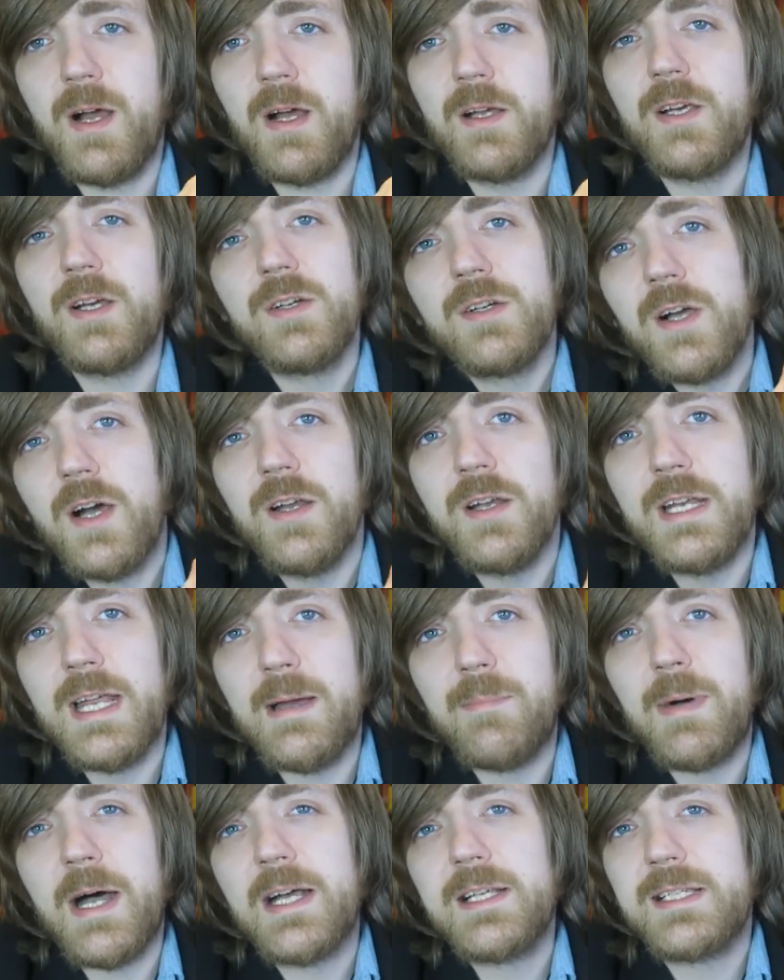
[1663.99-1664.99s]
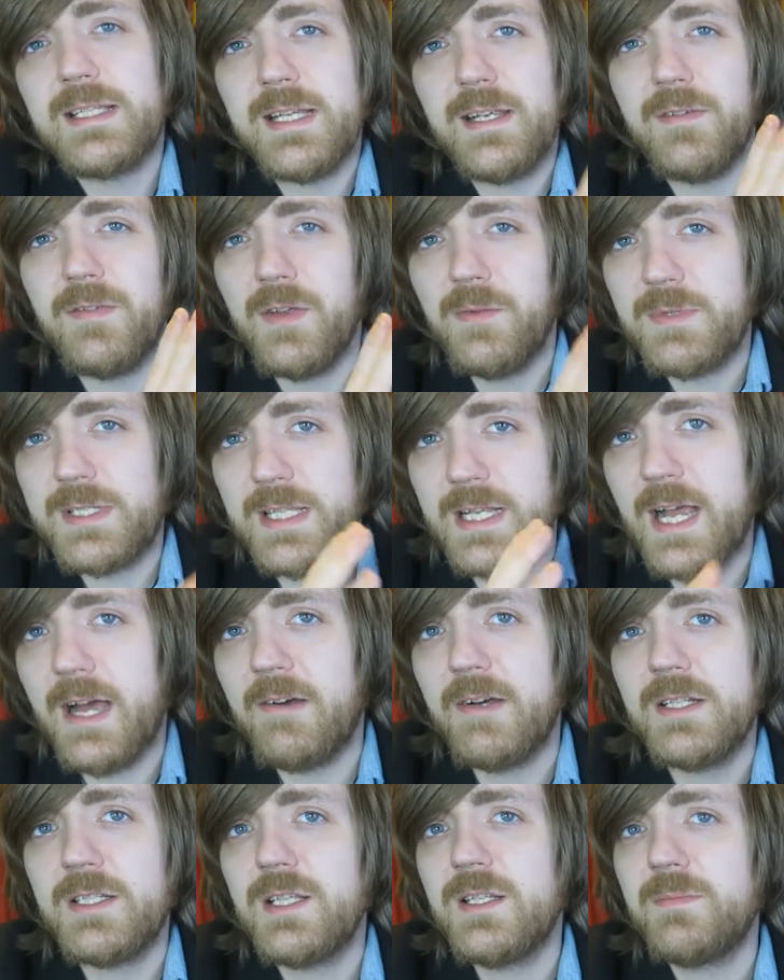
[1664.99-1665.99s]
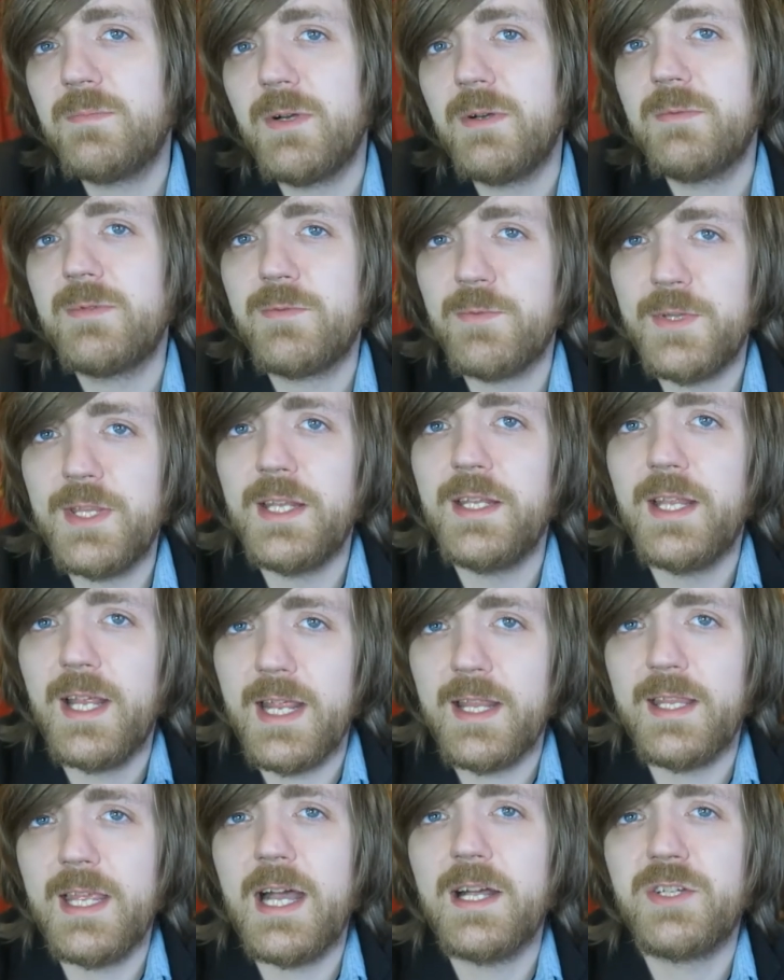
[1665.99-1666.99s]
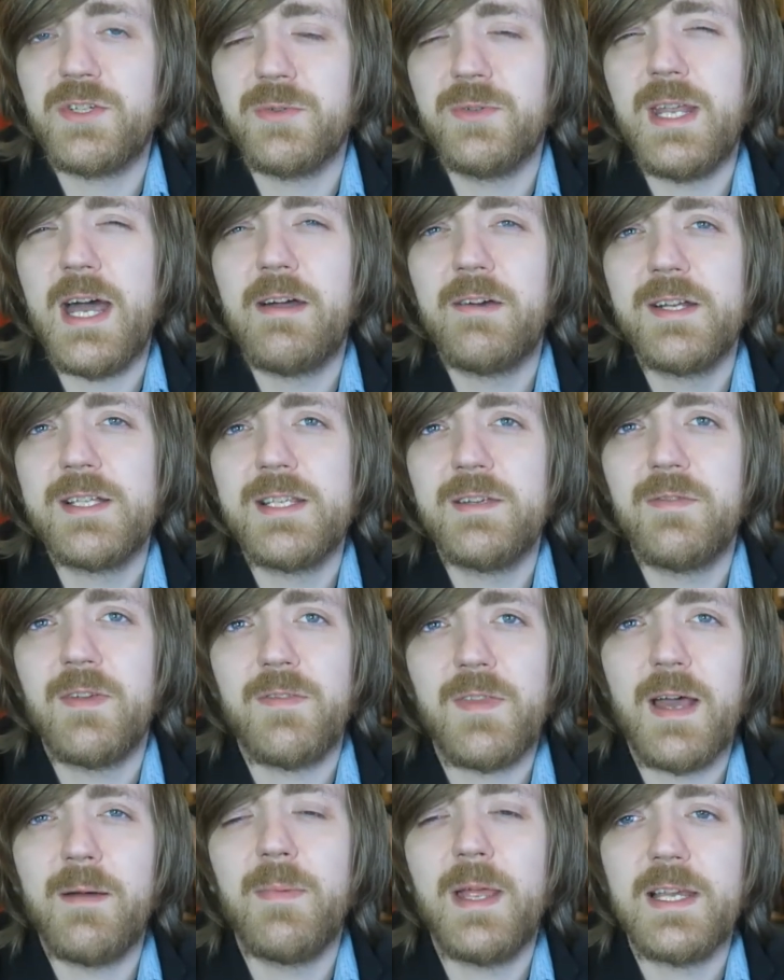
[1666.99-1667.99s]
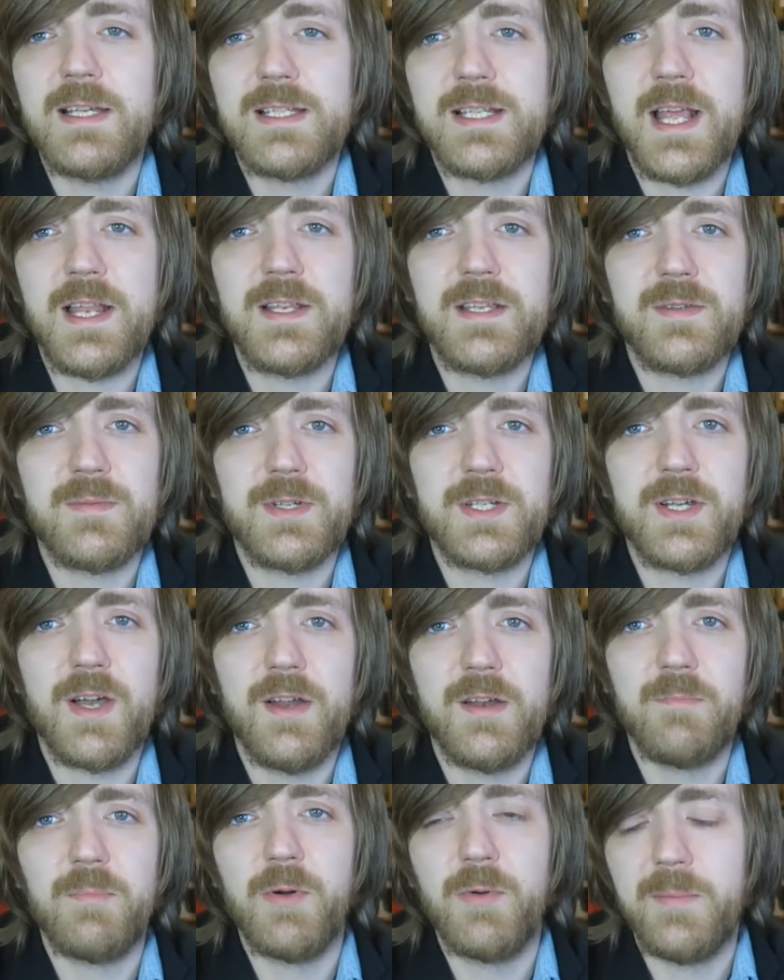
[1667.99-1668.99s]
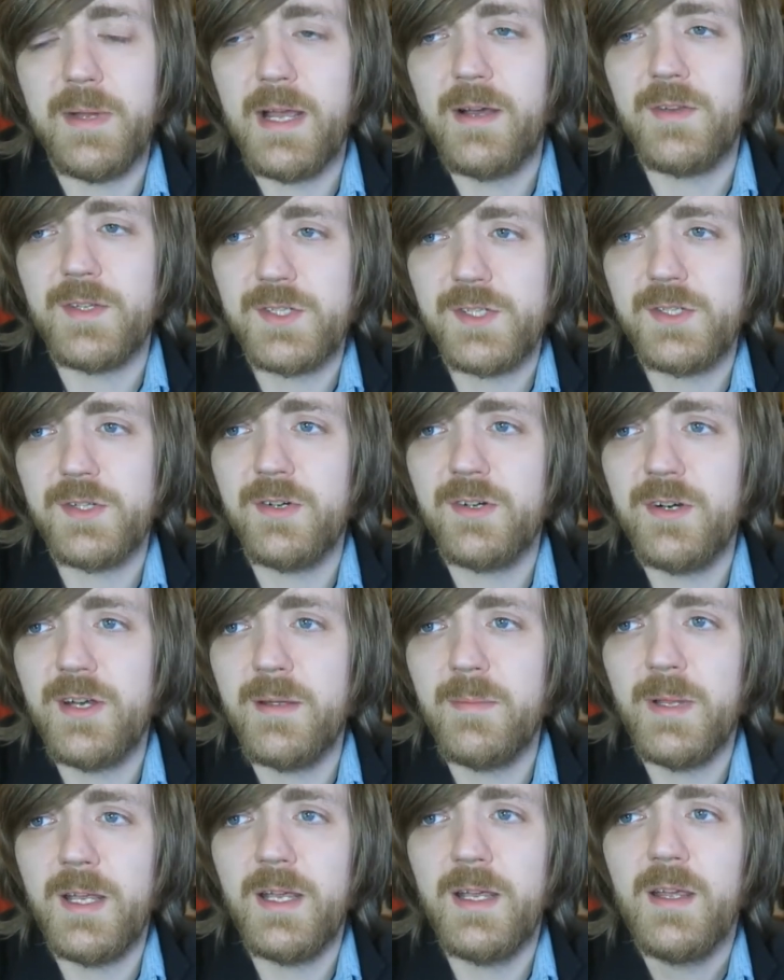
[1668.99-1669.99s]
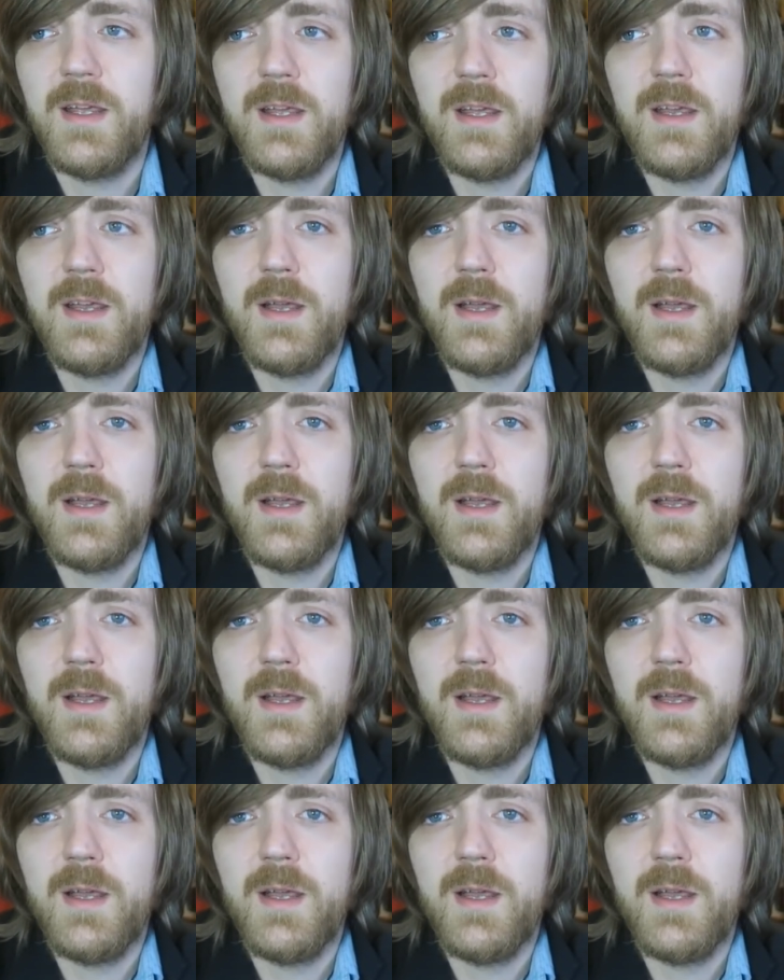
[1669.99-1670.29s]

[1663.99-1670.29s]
I could kind of get past it if it was the characters, but it was within the, the actual narrative, if that makes sense, which kind of pulled me out of the story a bit.